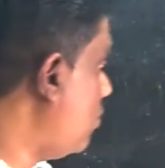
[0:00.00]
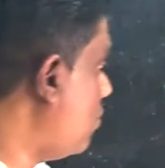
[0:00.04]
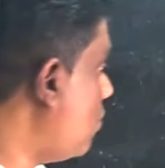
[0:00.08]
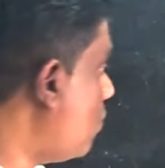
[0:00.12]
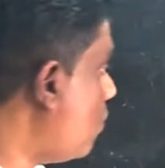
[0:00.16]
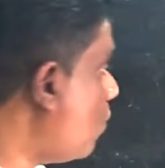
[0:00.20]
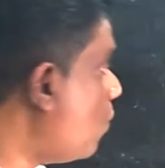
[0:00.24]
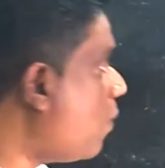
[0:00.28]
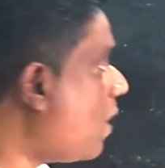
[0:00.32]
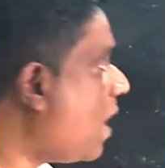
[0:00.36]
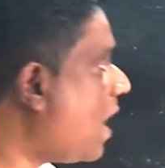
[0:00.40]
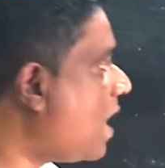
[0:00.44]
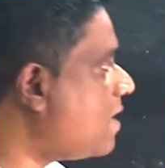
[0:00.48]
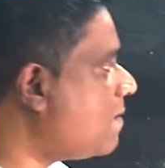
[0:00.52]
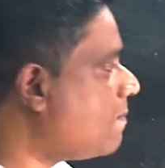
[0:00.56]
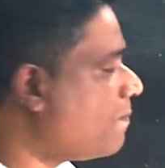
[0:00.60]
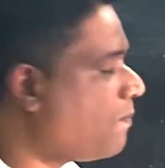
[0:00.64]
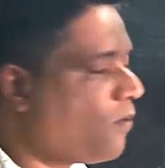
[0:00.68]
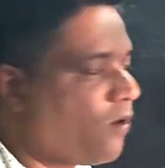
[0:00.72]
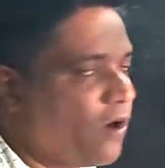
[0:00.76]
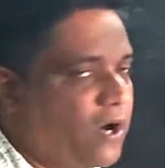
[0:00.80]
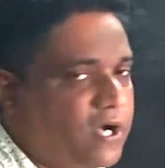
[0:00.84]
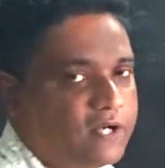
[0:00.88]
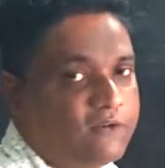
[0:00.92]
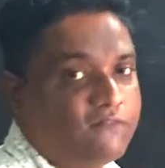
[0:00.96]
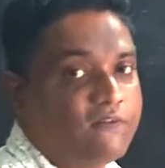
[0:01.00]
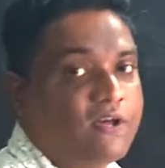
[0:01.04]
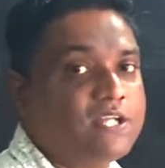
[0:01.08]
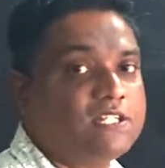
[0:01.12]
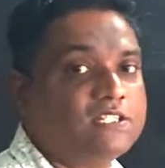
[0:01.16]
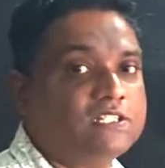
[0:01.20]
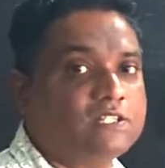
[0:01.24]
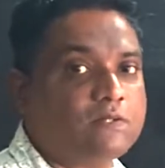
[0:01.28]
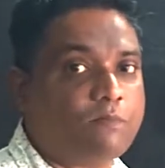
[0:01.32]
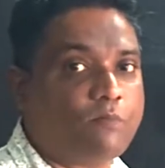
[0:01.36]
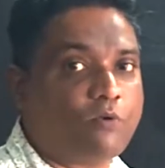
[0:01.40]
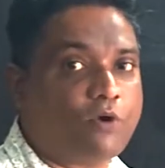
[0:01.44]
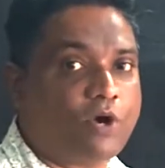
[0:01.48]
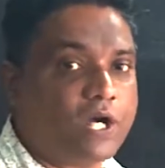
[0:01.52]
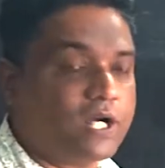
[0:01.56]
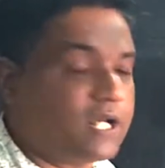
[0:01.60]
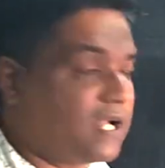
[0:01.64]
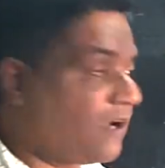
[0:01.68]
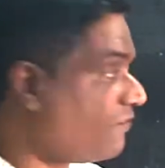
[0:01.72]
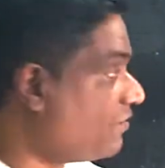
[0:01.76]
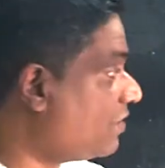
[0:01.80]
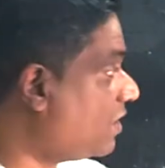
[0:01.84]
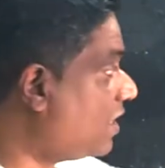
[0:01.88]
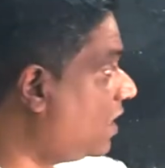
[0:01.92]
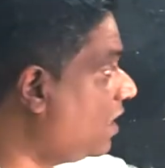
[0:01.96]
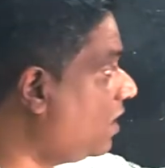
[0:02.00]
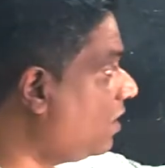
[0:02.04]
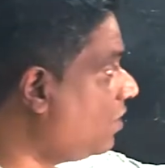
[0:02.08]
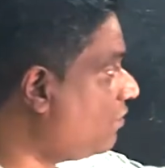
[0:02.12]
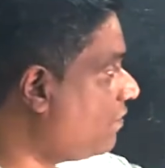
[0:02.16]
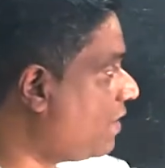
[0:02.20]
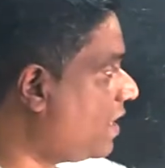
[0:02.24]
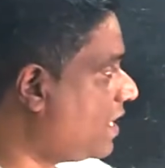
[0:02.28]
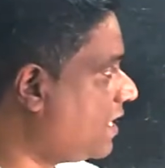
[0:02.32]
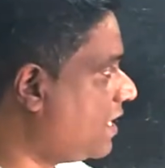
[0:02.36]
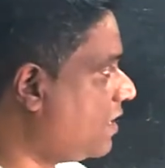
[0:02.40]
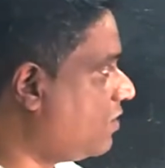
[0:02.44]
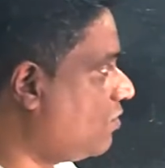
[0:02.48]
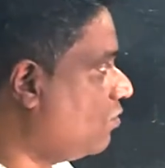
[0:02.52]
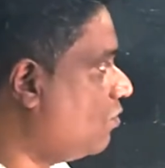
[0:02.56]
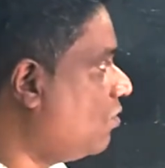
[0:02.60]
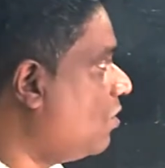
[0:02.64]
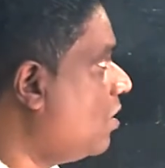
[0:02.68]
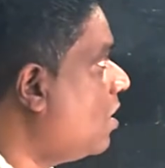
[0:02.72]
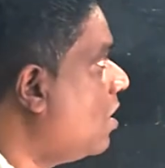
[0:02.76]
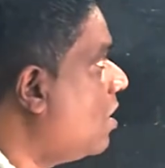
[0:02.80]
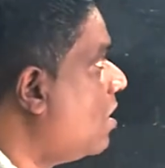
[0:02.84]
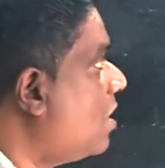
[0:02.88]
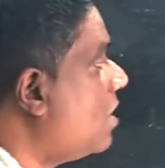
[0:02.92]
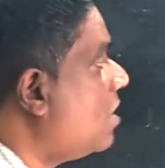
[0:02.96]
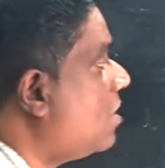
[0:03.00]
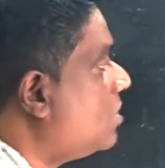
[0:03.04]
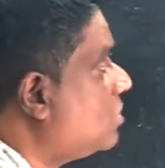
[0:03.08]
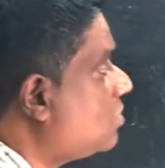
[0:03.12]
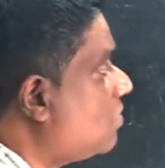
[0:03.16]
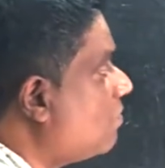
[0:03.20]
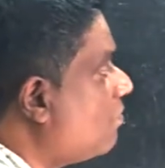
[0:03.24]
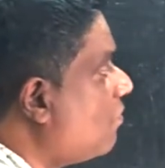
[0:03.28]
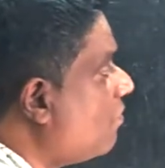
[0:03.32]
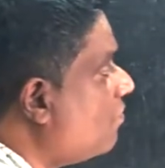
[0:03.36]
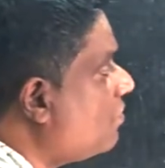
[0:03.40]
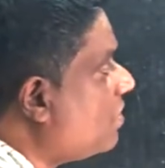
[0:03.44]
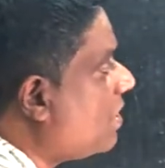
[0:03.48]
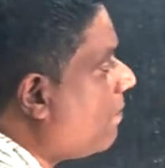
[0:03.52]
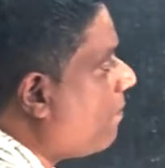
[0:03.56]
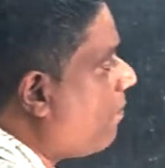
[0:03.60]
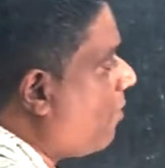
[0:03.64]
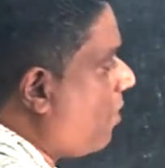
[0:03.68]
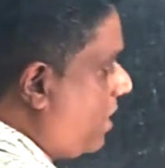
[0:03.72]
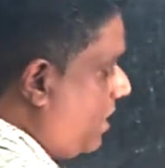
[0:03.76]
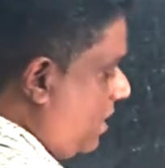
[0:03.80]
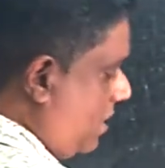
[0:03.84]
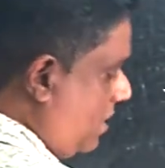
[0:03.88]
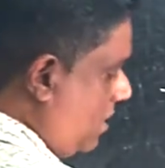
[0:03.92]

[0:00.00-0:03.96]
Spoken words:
1 point. Where is the point after 22? So move the point.